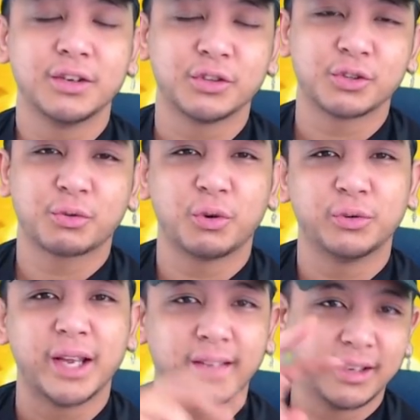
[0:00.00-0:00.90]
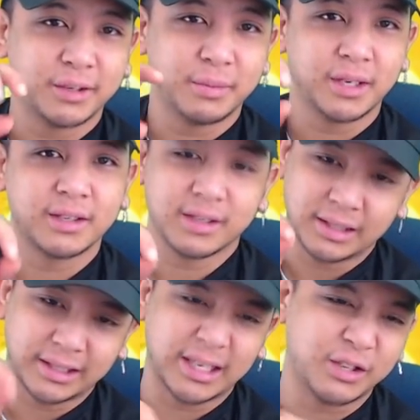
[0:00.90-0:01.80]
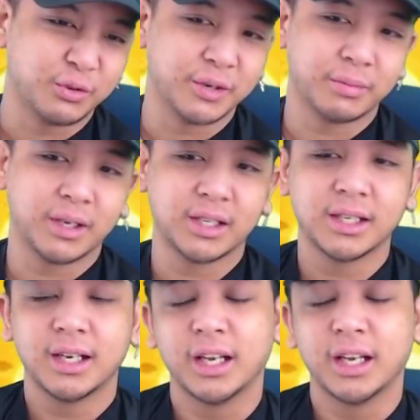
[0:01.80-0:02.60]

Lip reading: Just scroll down a little bit, click that join button.